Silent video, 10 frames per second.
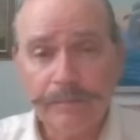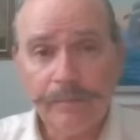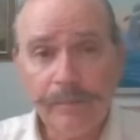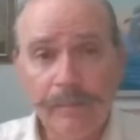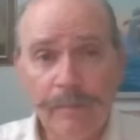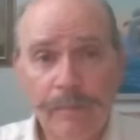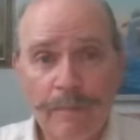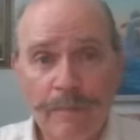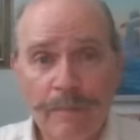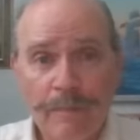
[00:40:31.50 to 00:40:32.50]

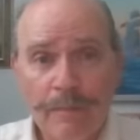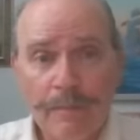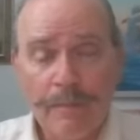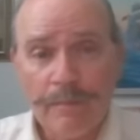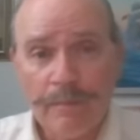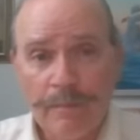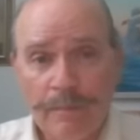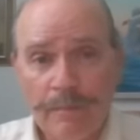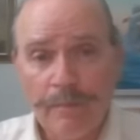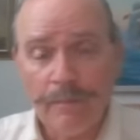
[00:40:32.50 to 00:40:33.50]

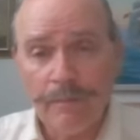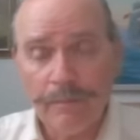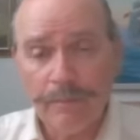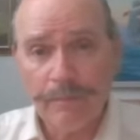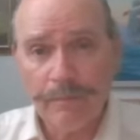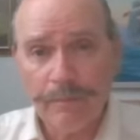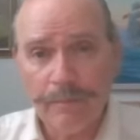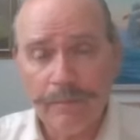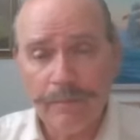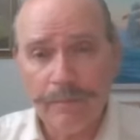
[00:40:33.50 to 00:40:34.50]

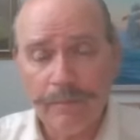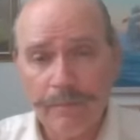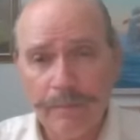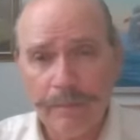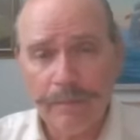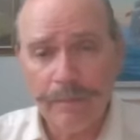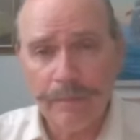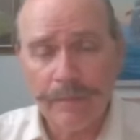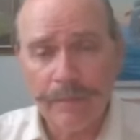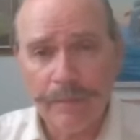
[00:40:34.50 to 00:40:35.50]

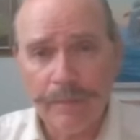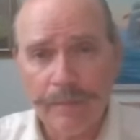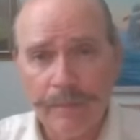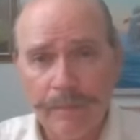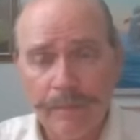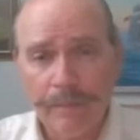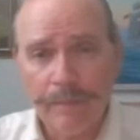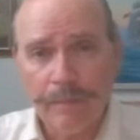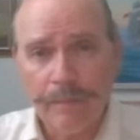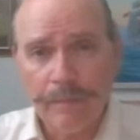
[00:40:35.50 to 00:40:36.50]

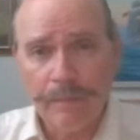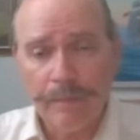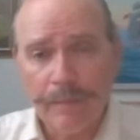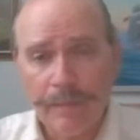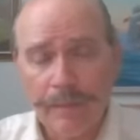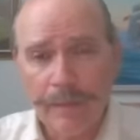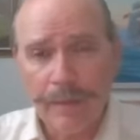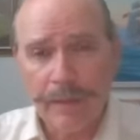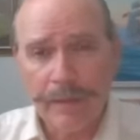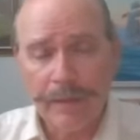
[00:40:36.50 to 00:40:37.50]

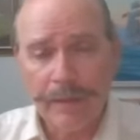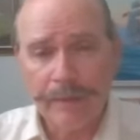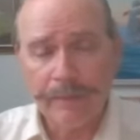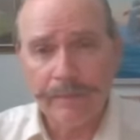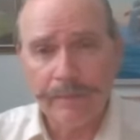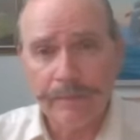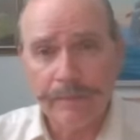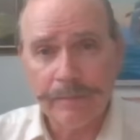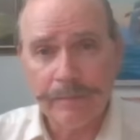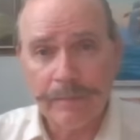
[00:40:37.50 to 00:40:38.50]

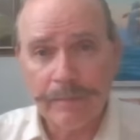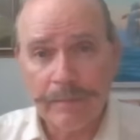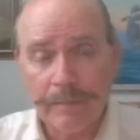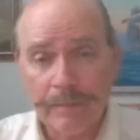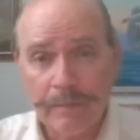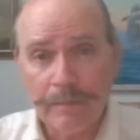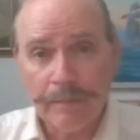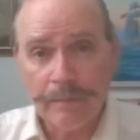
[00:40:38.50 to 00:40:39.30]
No words are spoken by the person on screen.